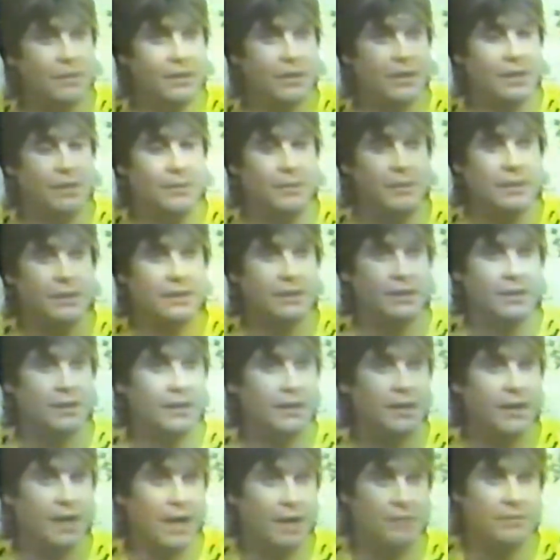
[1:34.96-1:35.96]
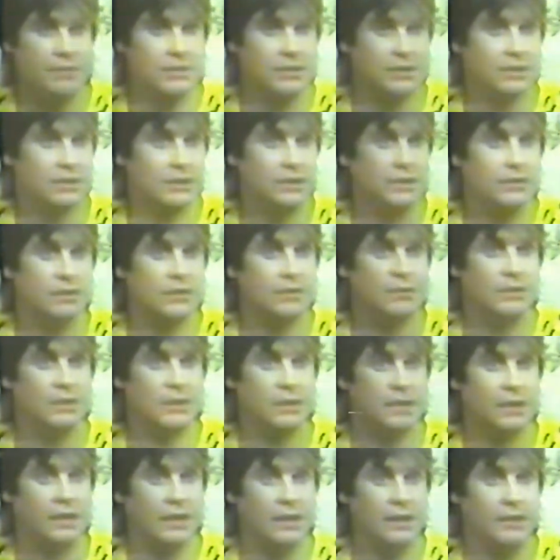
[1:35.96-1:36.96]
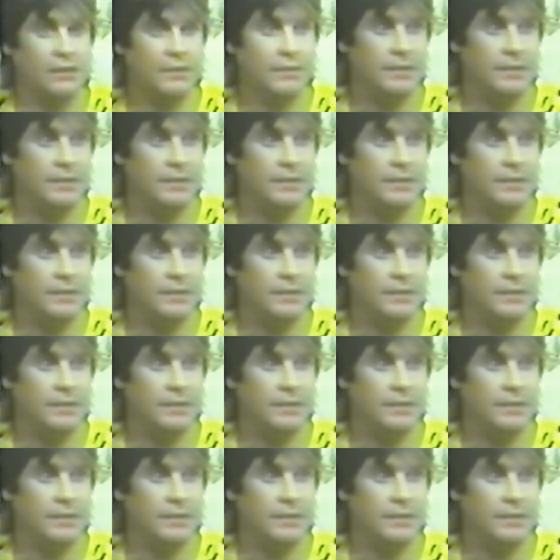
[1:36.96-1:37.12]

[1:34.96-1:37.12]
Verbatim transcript: I? I mean, I'm just a normal guy.